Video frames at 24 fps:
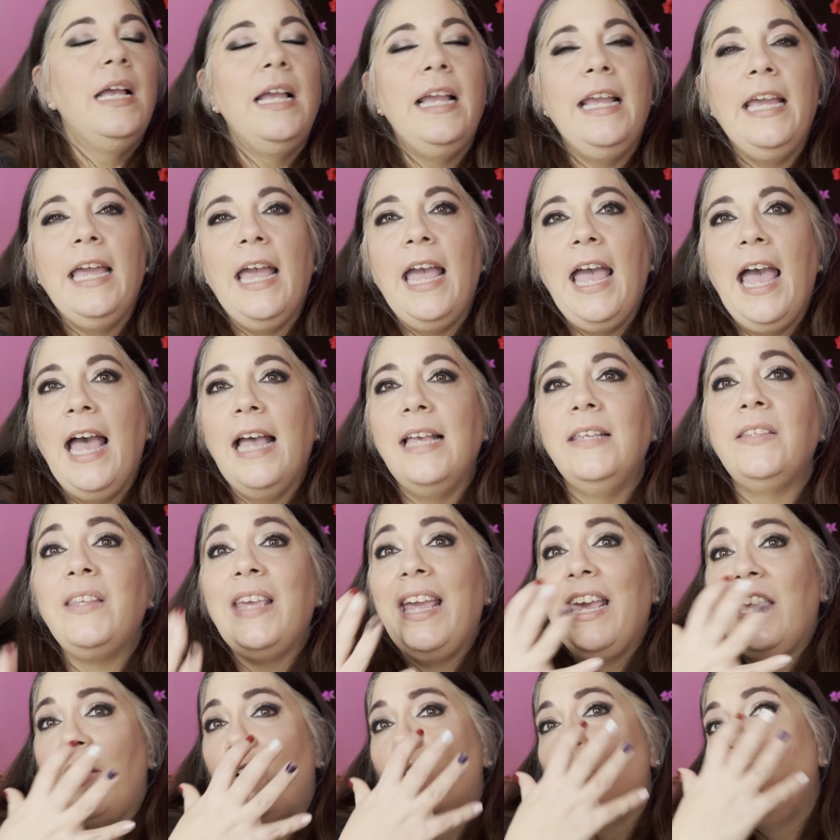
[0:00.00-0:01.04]
It has
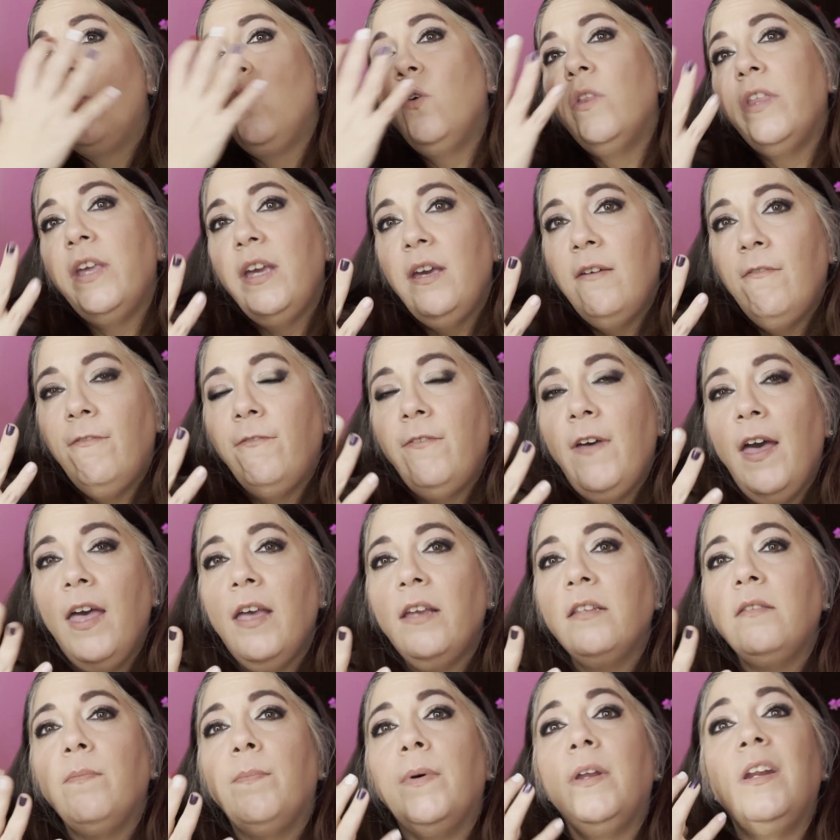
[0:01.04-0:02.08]
a cooling
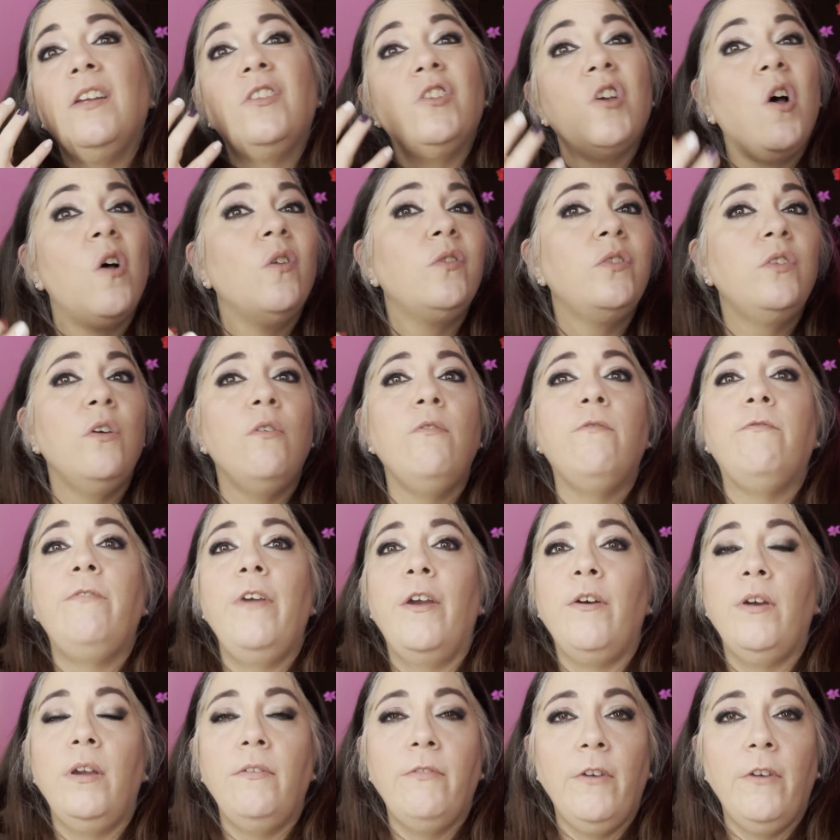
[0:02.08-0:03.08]
effect, but it's also very,